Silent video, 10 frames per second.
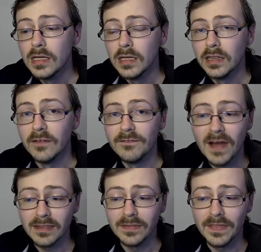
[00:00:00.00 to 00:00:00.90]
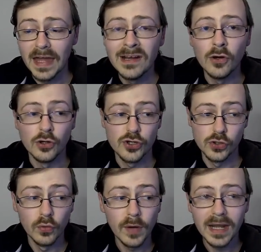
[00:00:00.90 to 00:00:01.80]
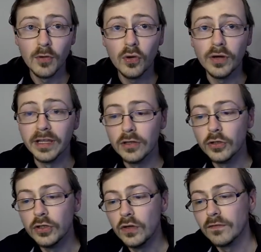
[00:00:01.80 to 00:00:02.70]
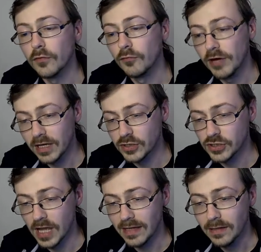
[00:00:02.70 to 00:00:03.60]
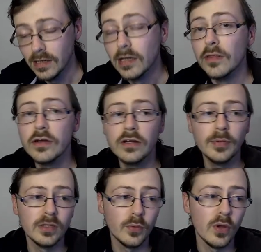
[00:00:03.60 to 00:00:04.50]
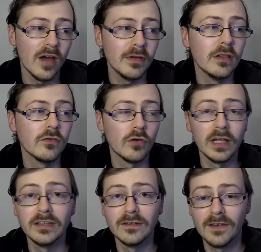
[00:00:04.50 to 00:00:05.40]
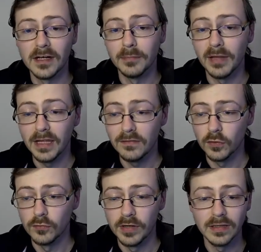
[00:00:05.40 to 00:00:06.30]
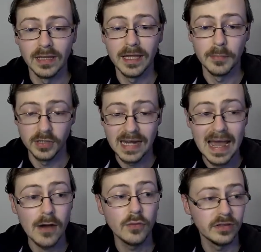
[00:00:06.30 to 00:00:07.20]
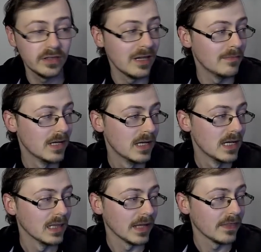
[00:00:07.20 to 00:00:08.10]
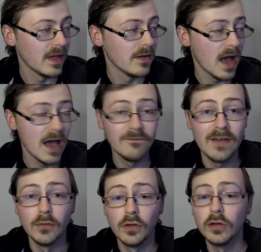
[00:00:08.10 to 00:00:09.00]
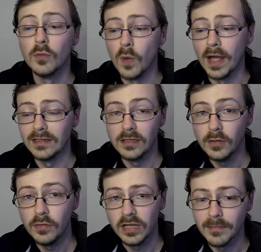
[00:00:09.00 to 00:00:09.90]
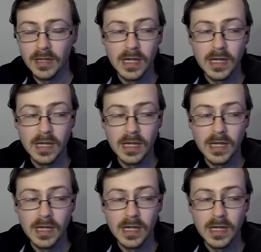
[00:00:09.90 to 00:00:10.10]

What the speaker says: The fact that they're not sure anymore is good news for Ricochet, who the WWE have been struggling to find a place for recently, but now seem like they have found some way to use him.